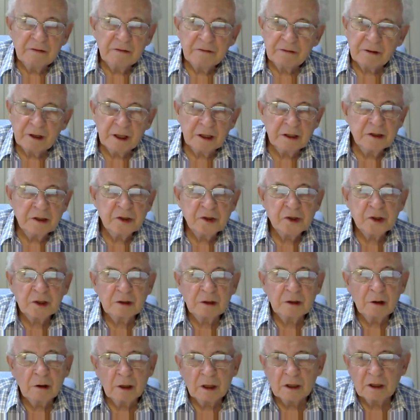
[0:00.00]
friends and
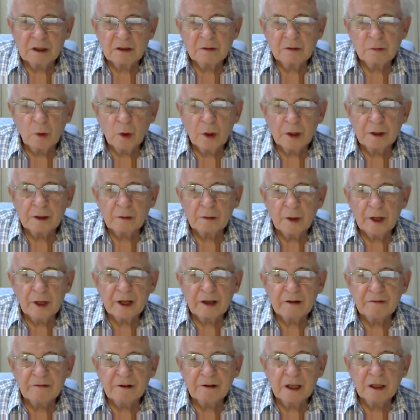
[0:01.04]
colleagues wonder what
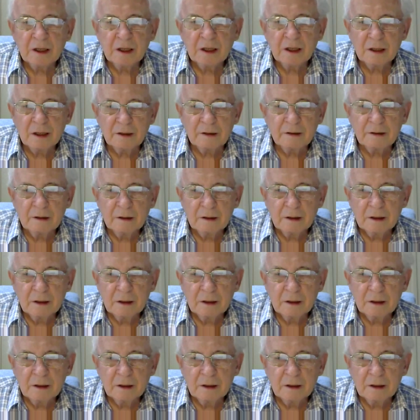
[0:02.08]
I find in it